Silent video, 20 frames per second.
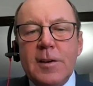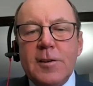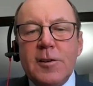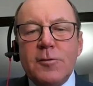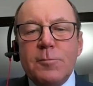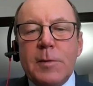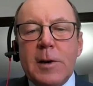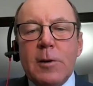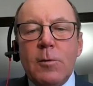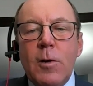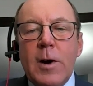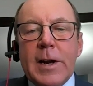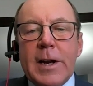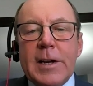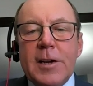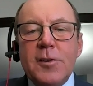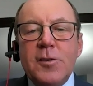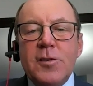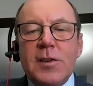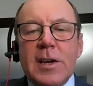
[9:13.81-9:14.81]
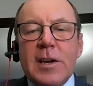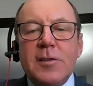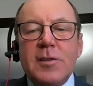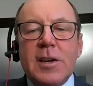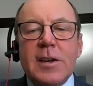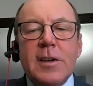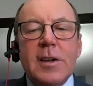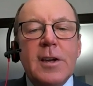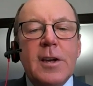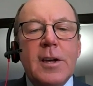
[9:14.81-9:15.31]
despite wanting to stay, is
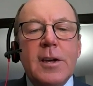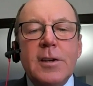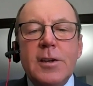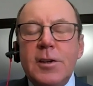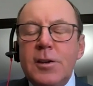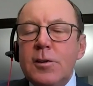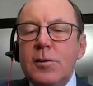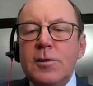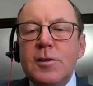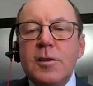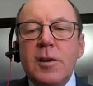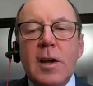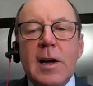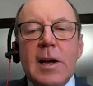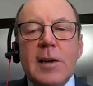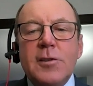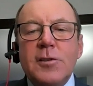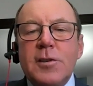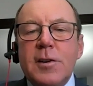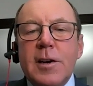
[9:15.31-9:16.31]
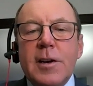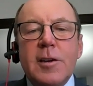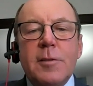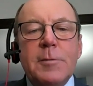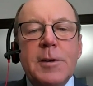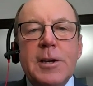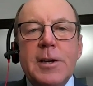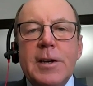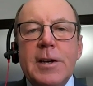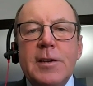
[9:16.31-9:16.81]
a huge loss to our
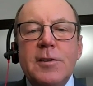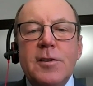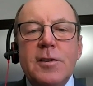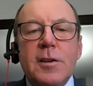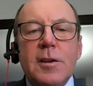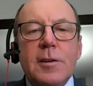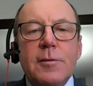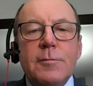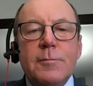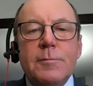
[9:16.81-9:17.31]
communities.